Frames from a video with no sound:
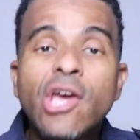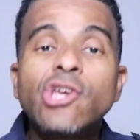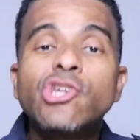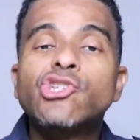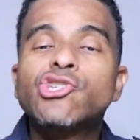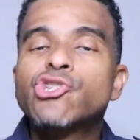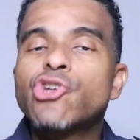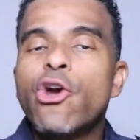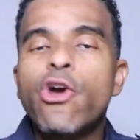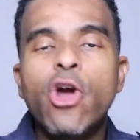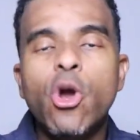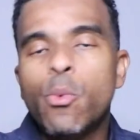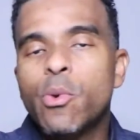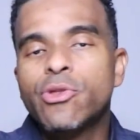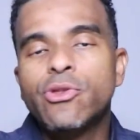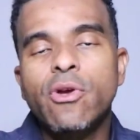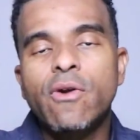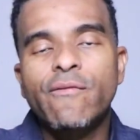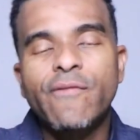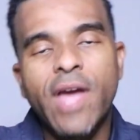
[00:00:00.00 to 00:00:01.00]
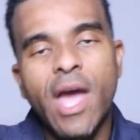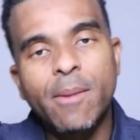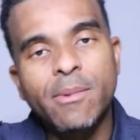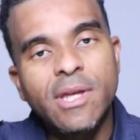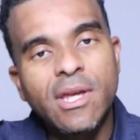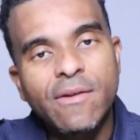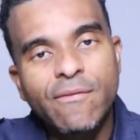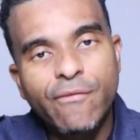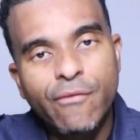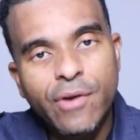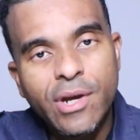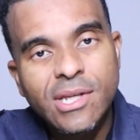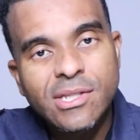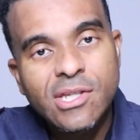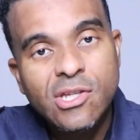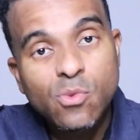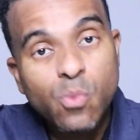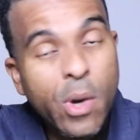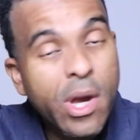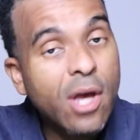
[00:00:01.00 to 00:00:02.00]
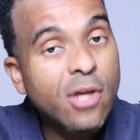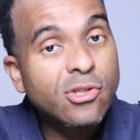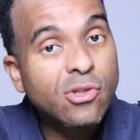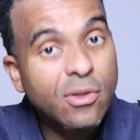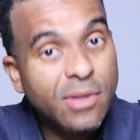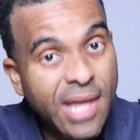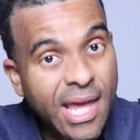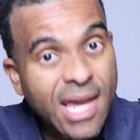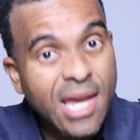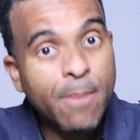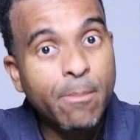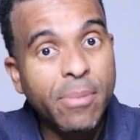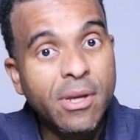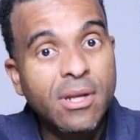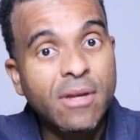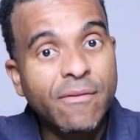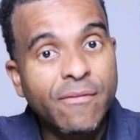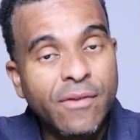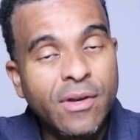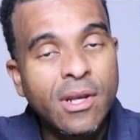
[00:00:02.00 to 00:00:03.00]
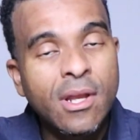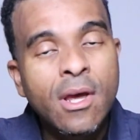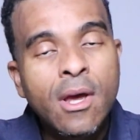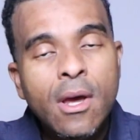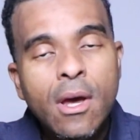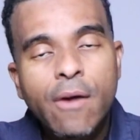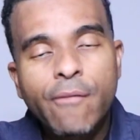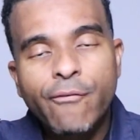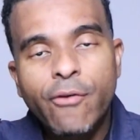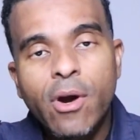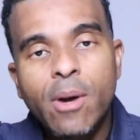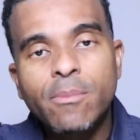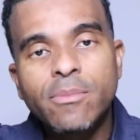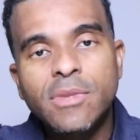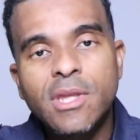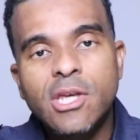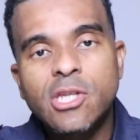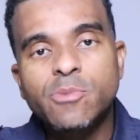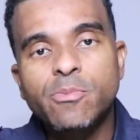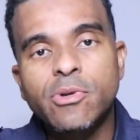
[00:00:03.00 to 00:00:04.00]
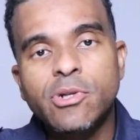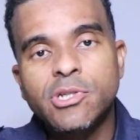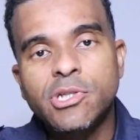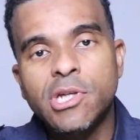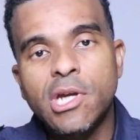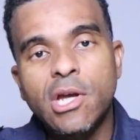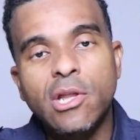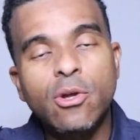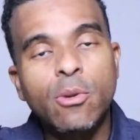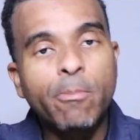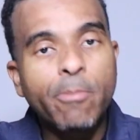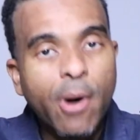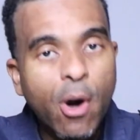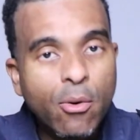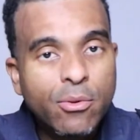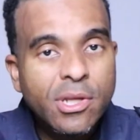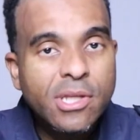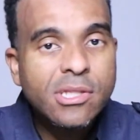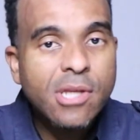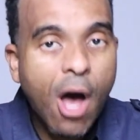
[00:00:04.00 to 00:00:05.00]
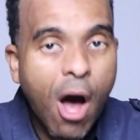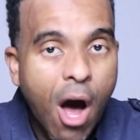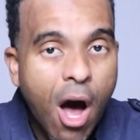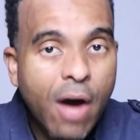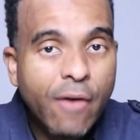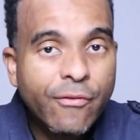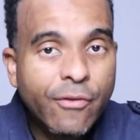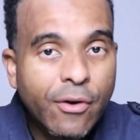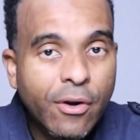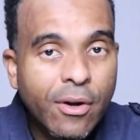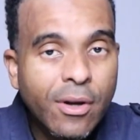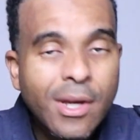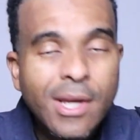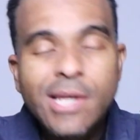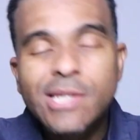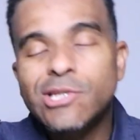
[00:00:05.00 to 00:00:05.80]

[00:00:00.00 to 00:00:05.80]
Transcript: share it with your family and friends as well so they can benefit from this particular bonus offer.